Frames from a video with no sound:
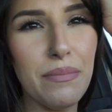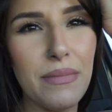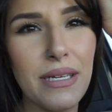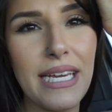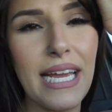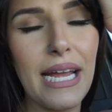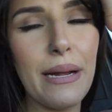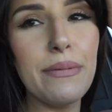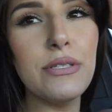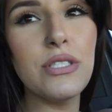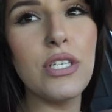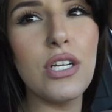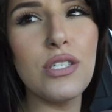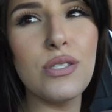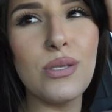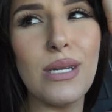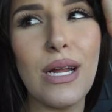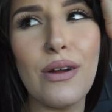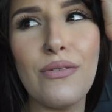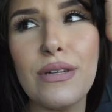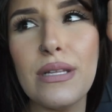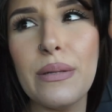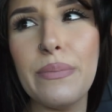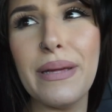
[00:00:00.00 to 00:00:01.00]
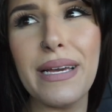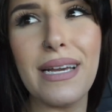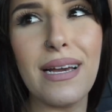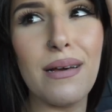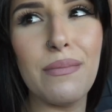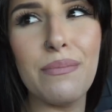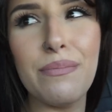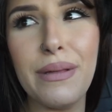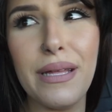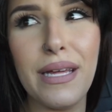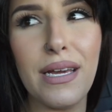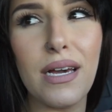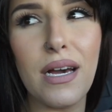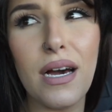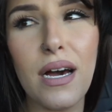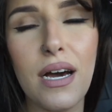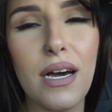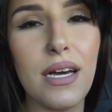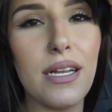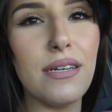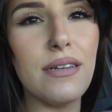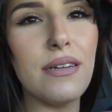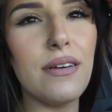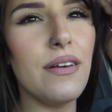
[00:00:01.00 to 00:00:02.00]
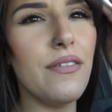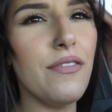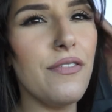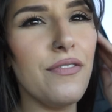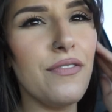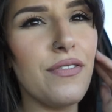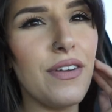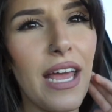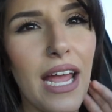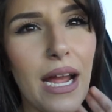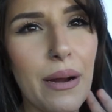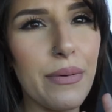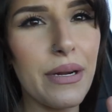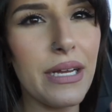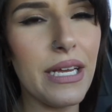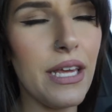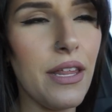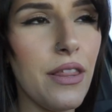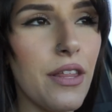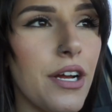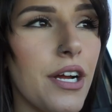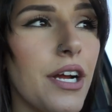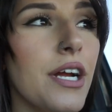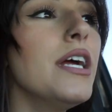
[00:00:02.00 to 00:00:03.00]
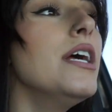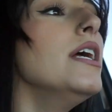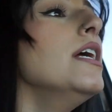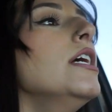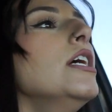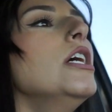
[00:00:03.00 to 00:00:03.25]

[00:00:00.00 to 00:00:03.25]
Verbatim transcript: Cameron's also not really big on being on camera either,